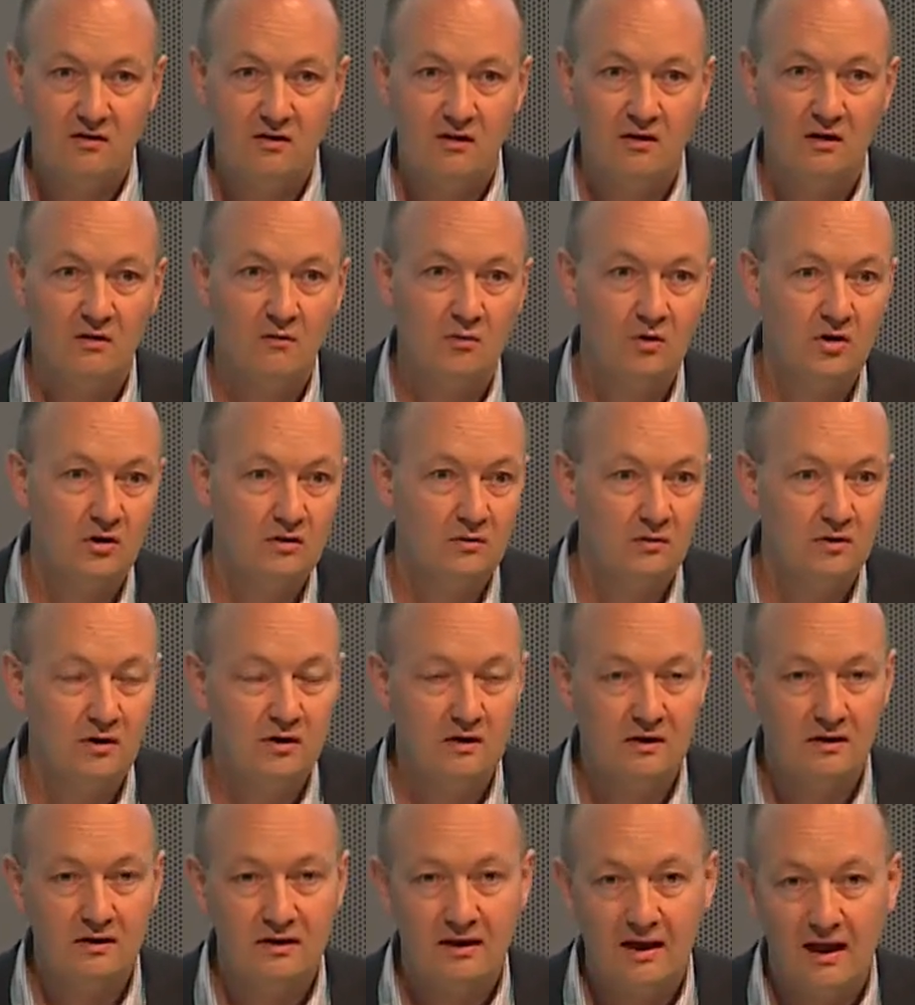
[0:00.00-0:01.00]
were
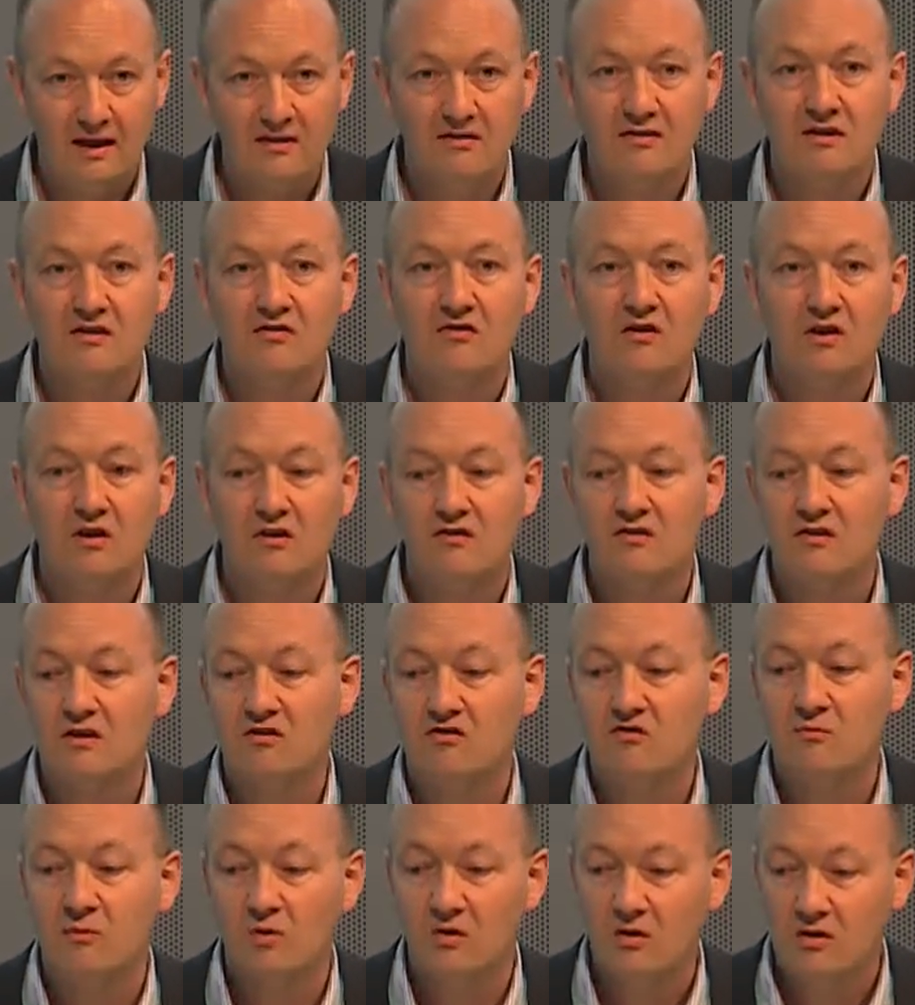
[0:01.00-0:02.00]
as discussed
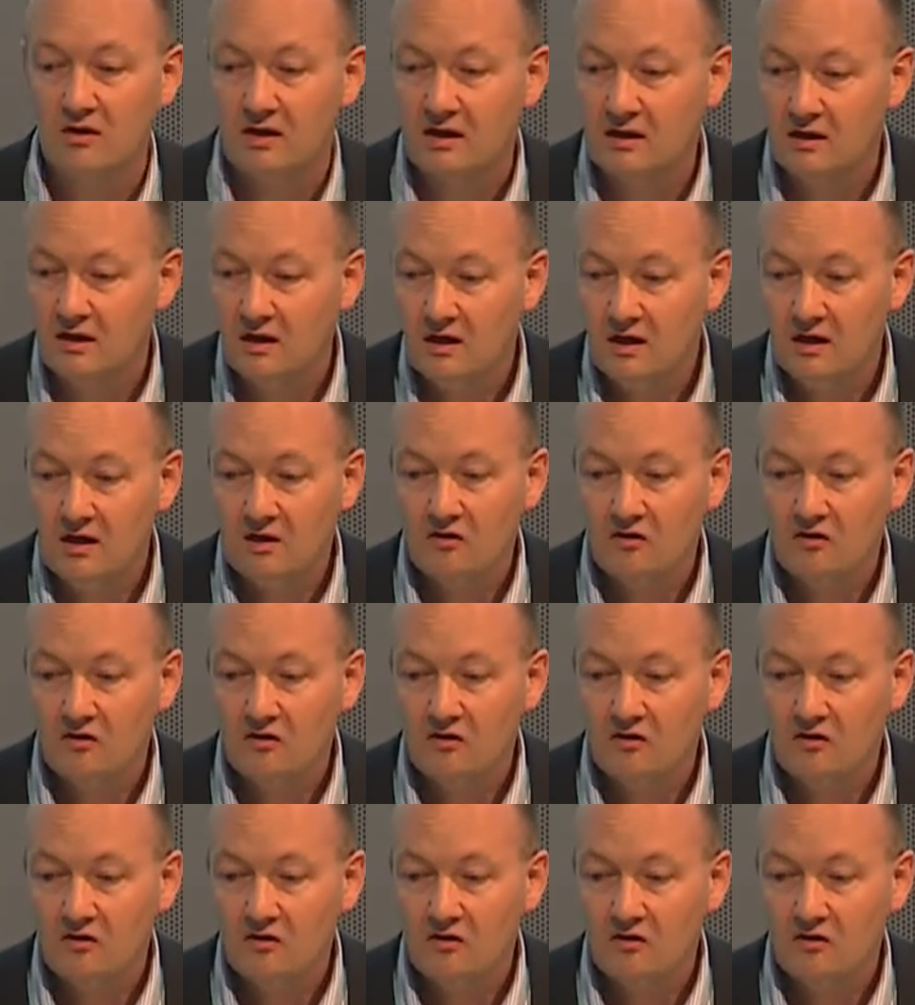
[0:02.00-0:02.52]
this morning.